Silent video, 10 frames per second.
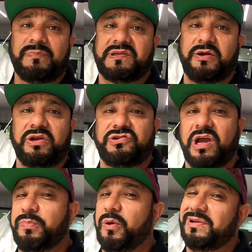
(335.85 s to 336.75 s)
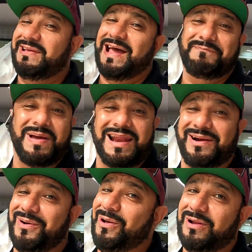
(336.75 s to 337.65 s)
Security checkpoint was not bad
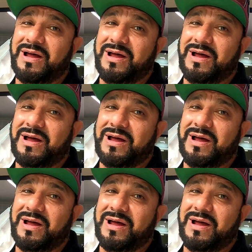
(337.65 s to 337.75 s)
at all,